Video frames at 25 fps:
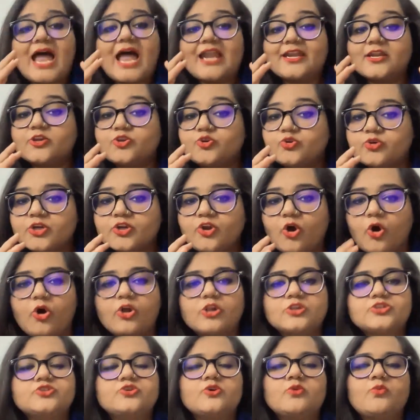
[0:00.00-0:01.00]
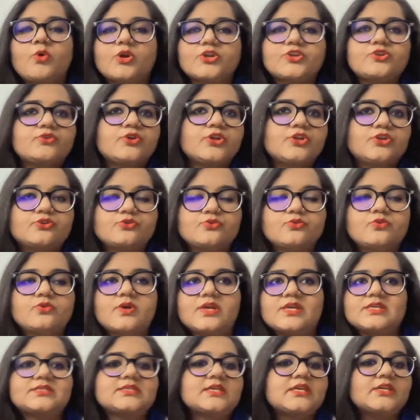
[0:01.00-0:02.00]
And you can also, what you can do
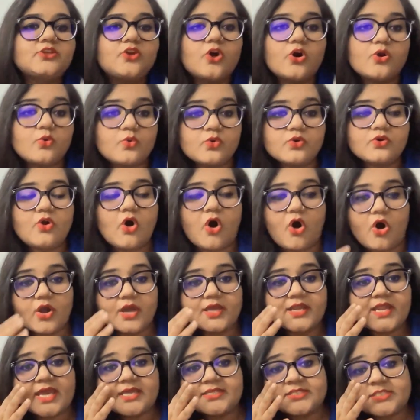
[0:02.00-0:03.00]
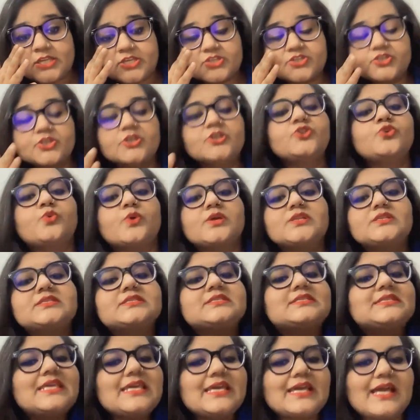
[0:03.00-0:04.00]
is, in your own organization, you can
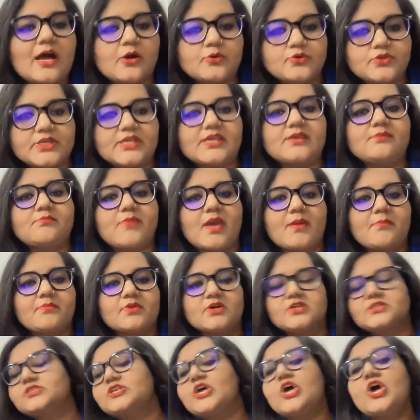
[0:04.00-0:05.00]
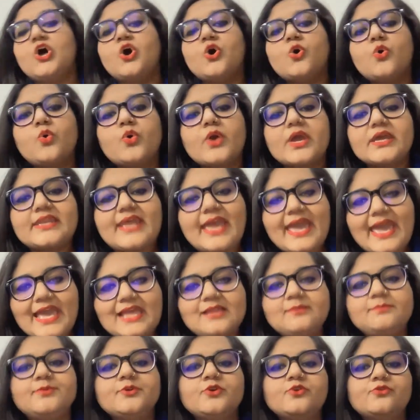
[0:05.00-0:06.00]
seek out team members who can
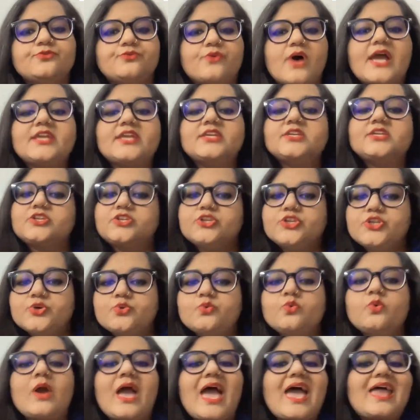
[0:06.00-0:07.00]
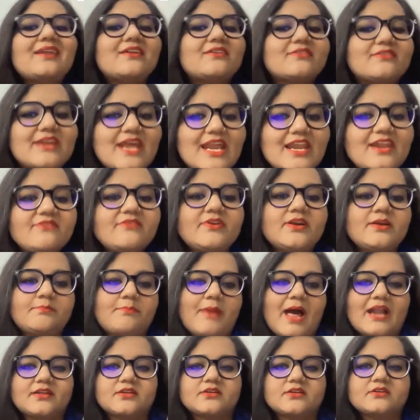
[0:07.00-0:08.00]
help you find new and relevant
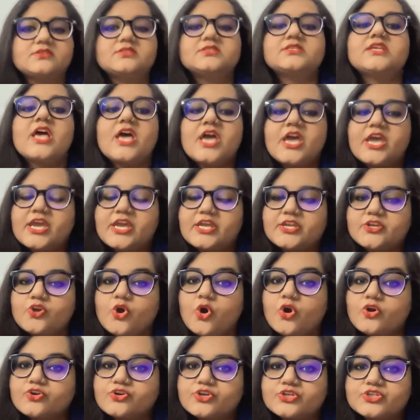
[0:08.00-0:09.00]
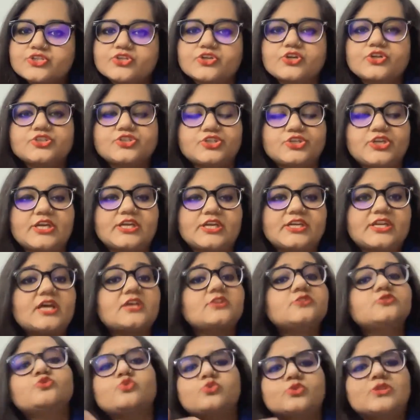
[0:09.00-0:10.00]
patterns in your research
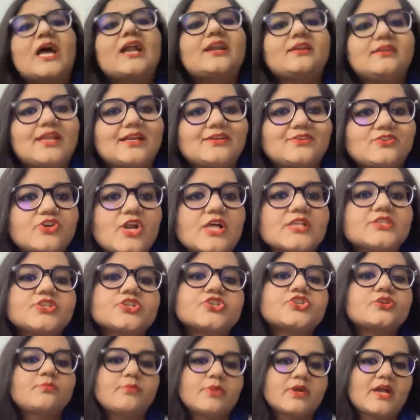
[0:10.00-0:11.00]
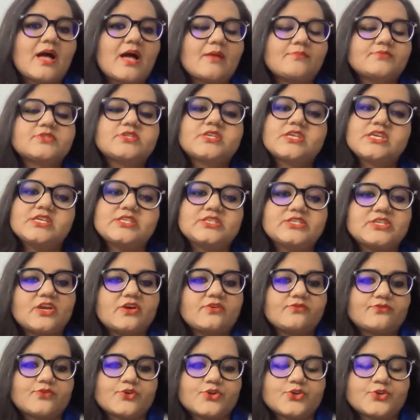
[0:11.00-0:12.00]
data, so that that transition becomes
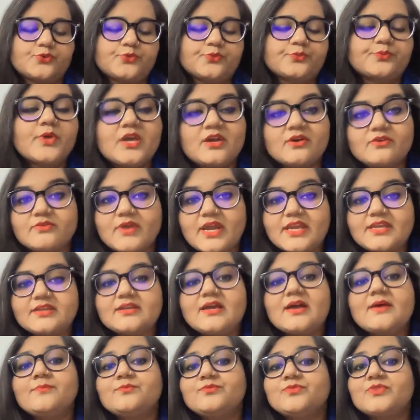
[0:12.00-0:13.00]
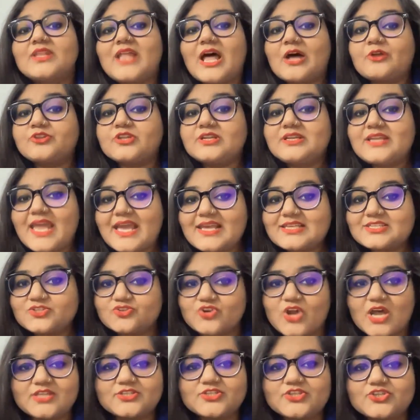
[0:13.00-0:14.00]
easier for you, right? Now, the next
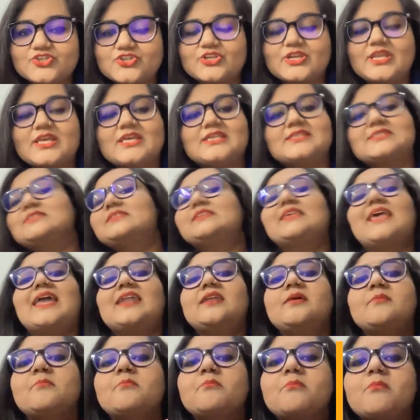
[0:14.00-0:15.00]
transition is, can a